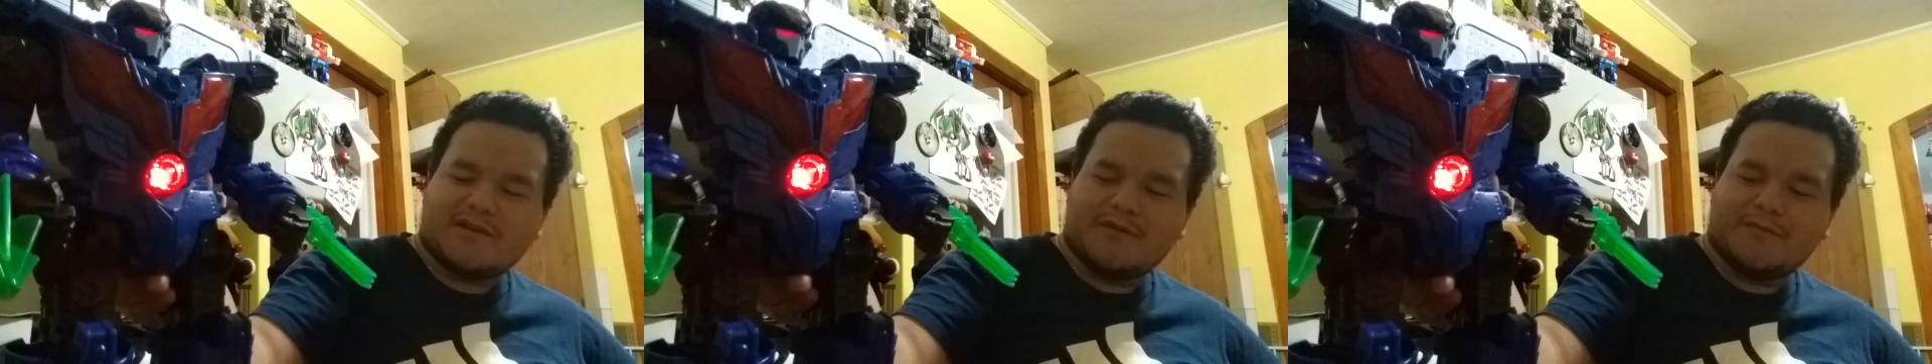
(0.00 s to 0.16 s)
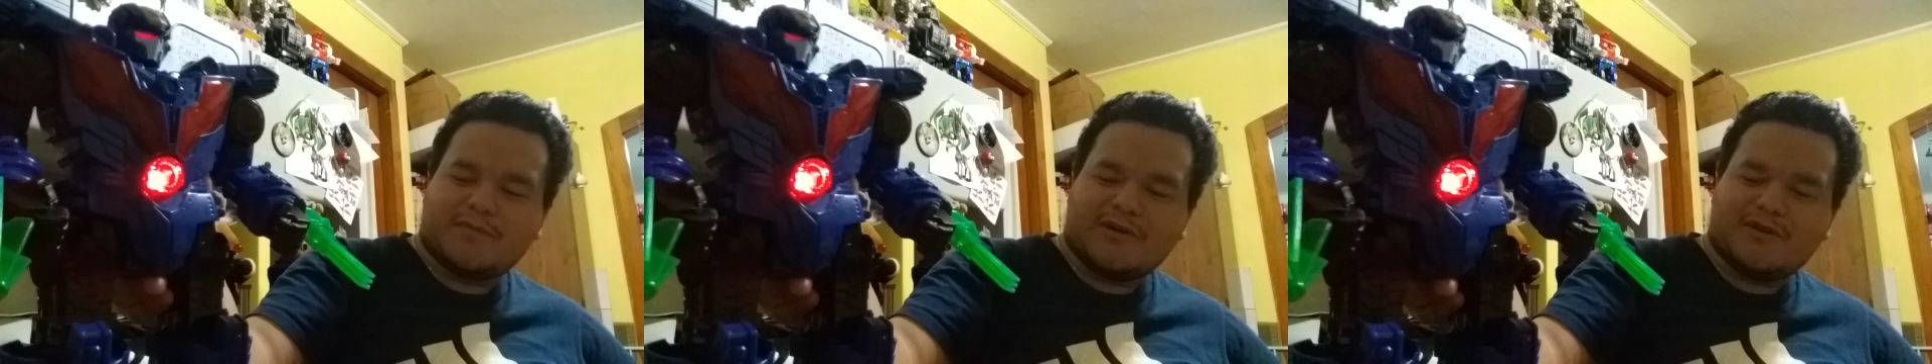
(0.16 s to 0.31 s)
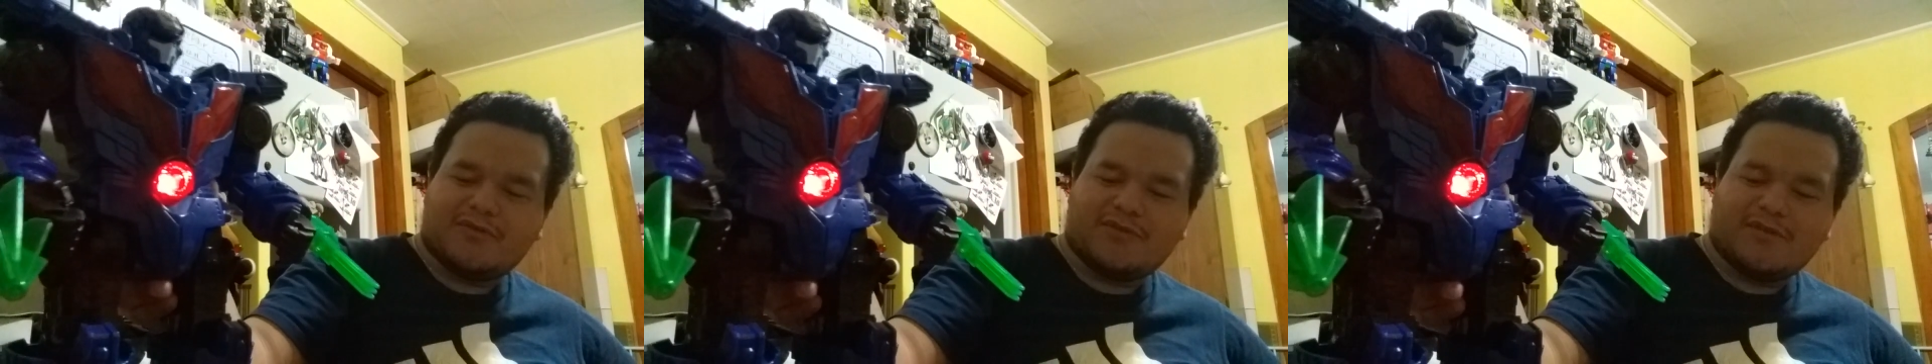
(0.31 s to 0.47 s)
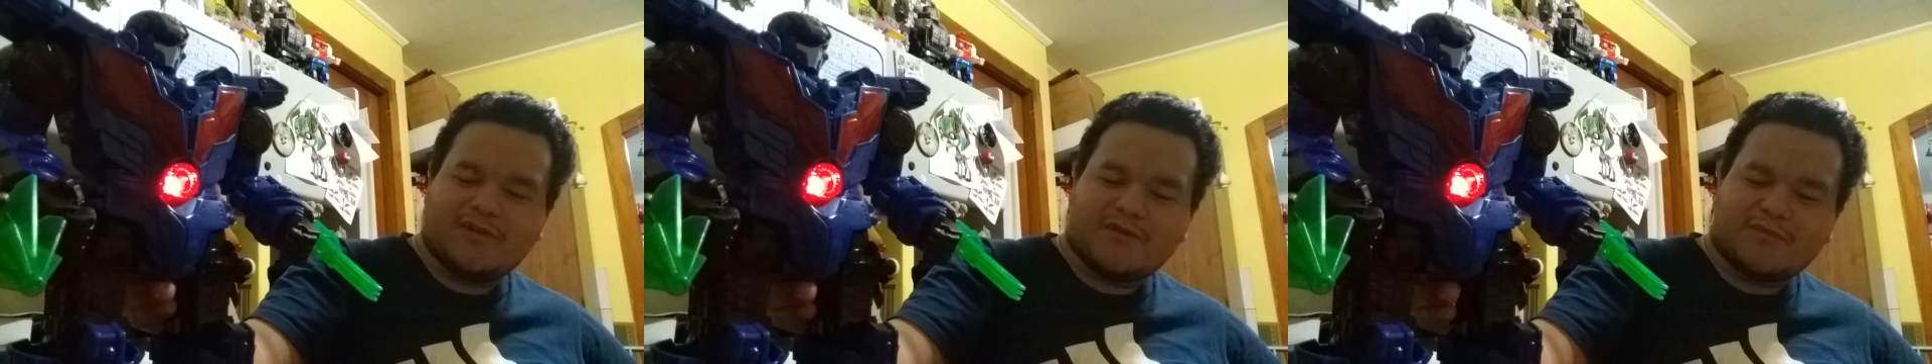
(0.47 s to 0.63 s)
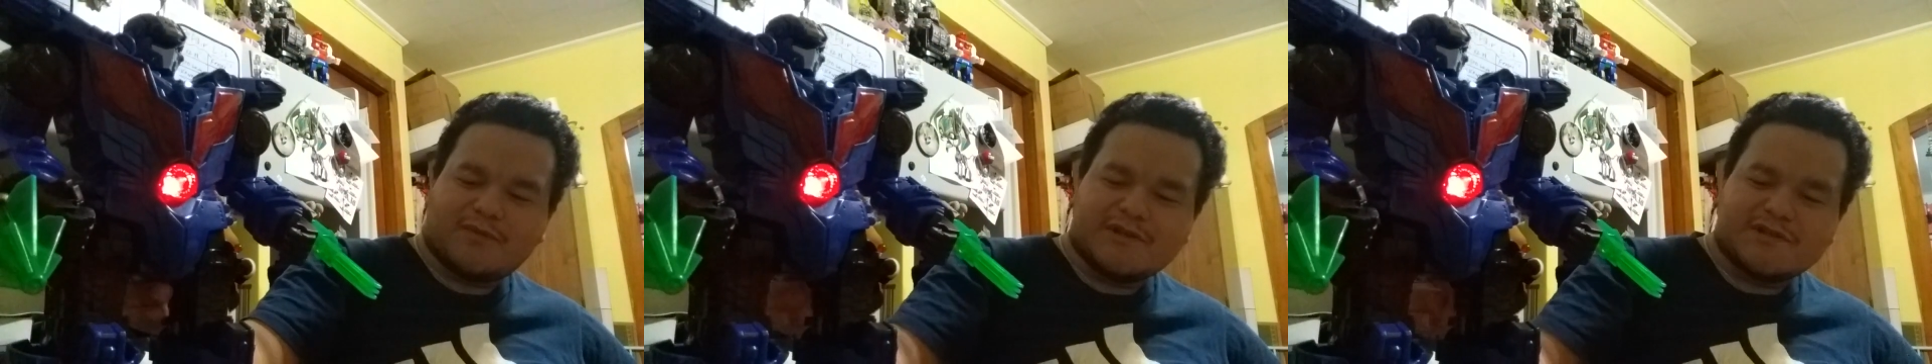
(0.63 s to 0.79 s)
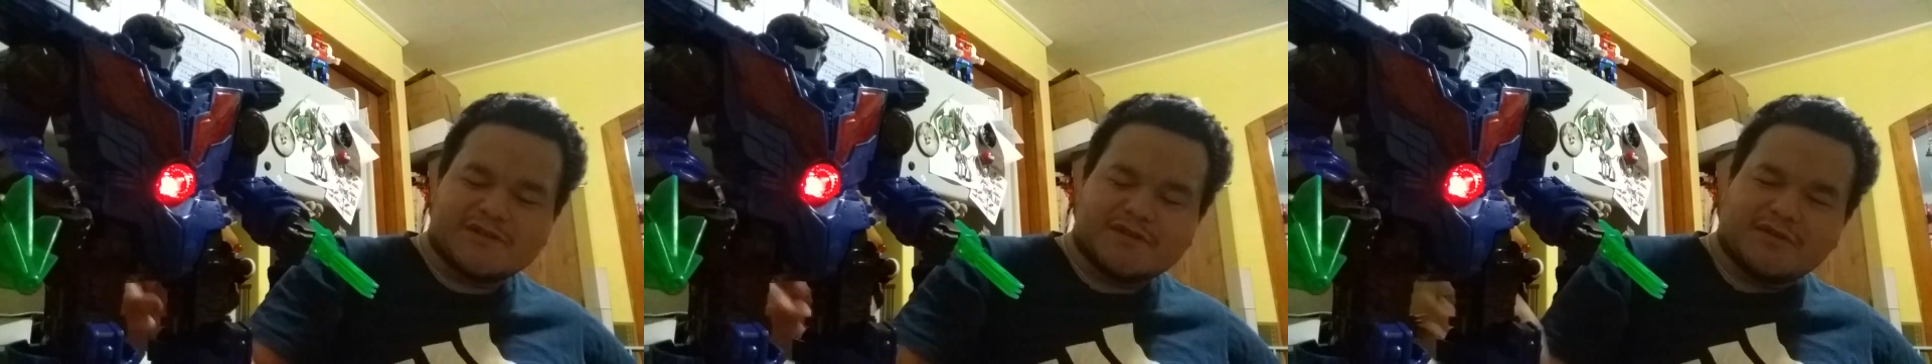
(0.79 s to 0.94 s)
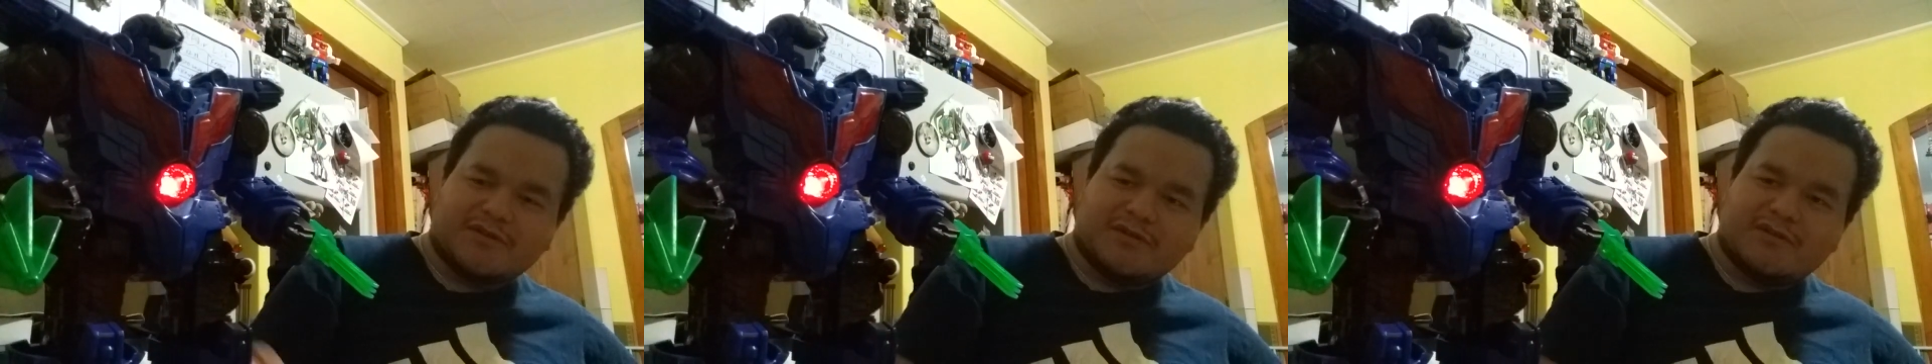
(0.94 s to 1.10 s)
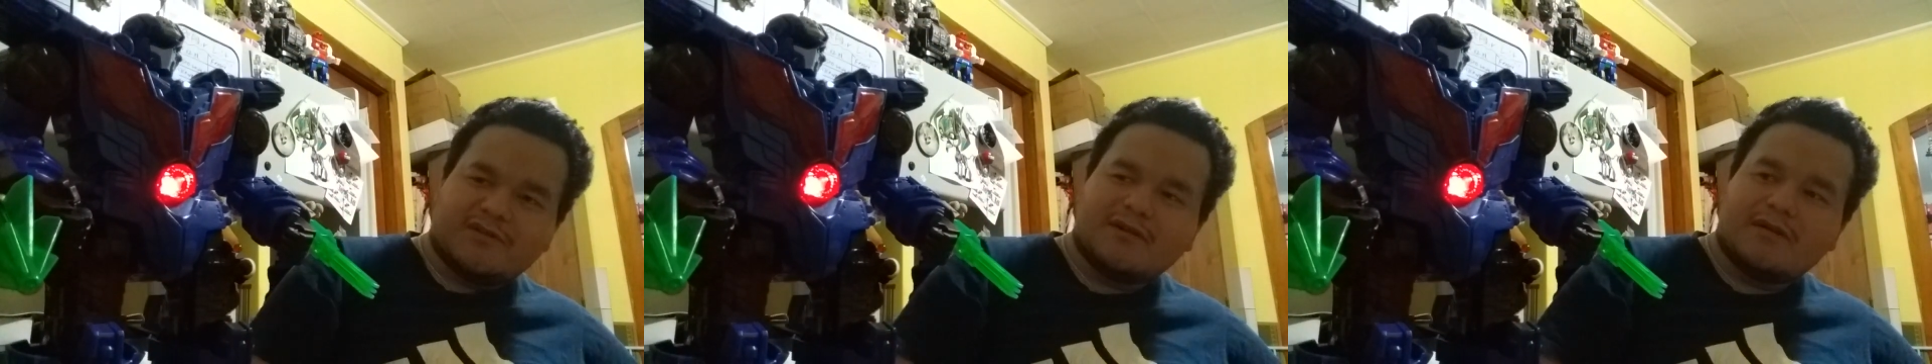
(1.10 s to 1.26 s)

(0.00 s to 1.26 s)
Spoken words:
compared to the original.